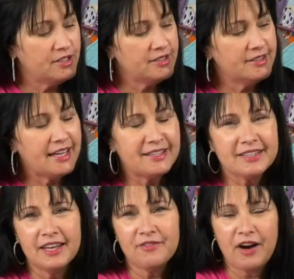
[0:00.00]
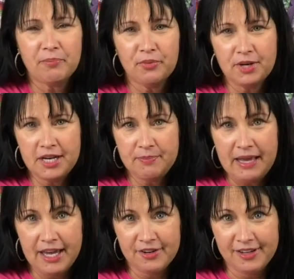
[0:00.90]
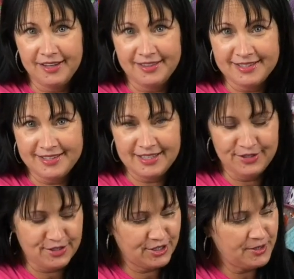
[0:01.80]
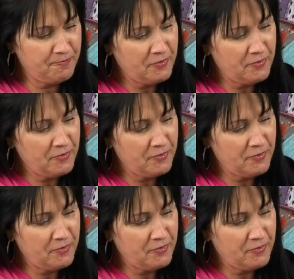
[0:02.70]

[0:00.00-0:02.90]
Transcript: That's kind of our pretty panel in the center.